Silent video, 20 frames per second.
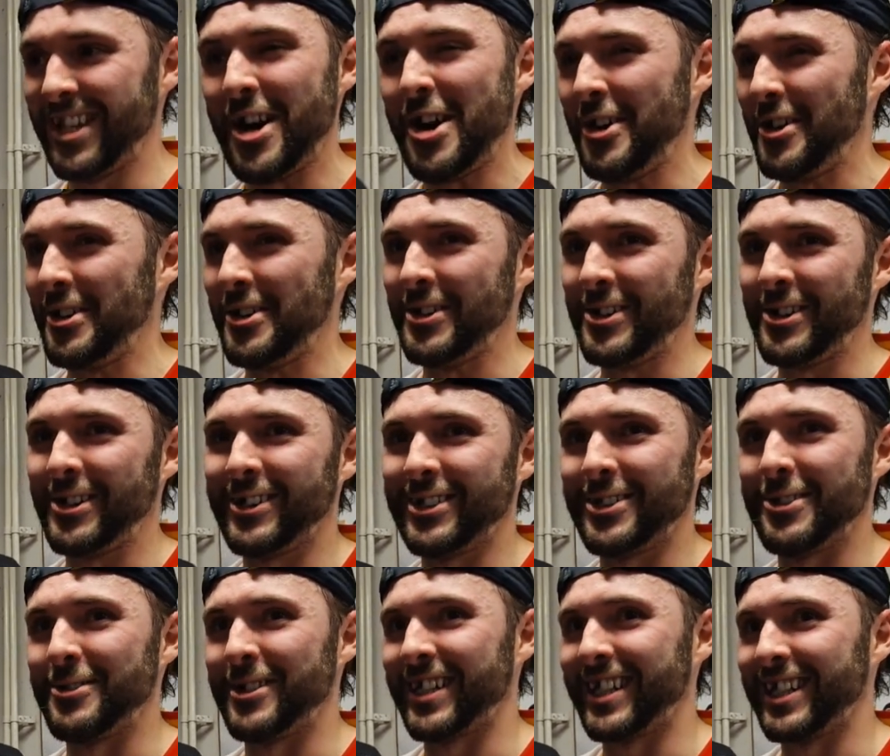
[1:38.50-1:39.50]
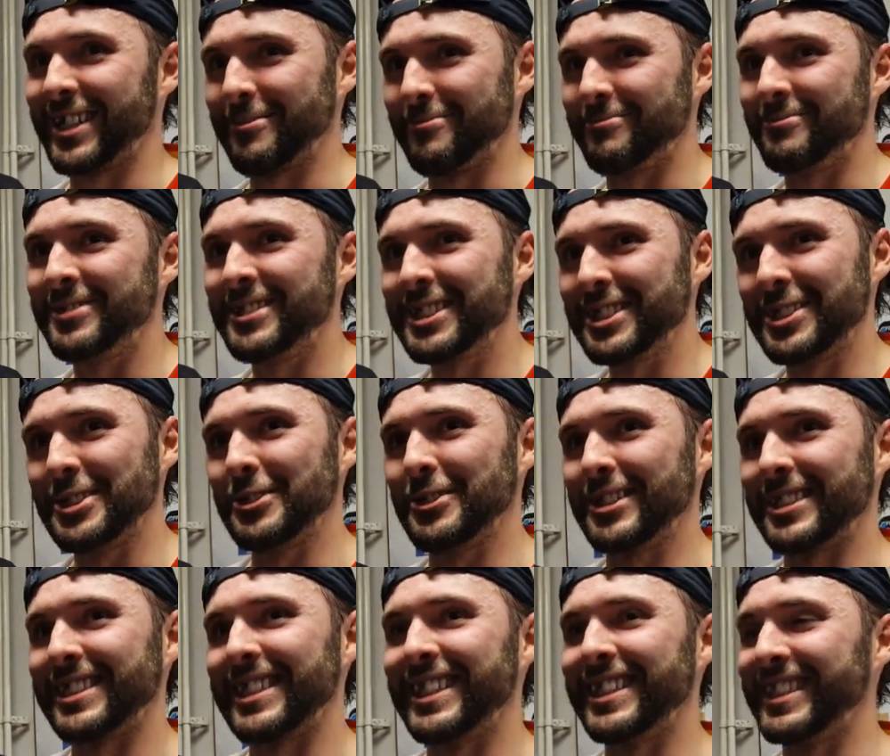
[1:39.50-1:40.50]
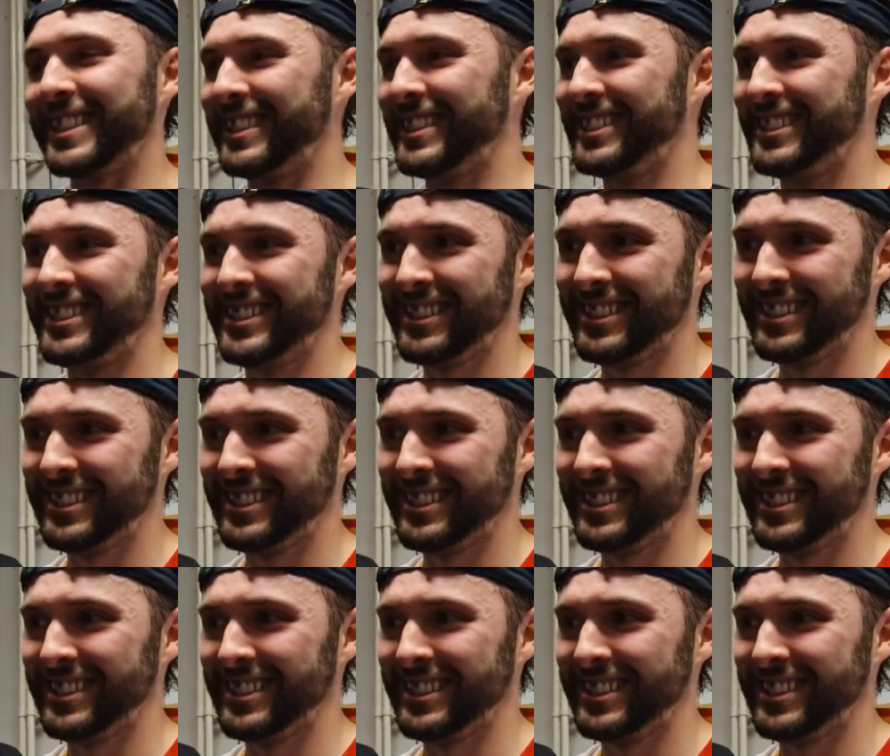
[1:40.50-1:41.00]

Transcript: No. I don't want to get him too excited.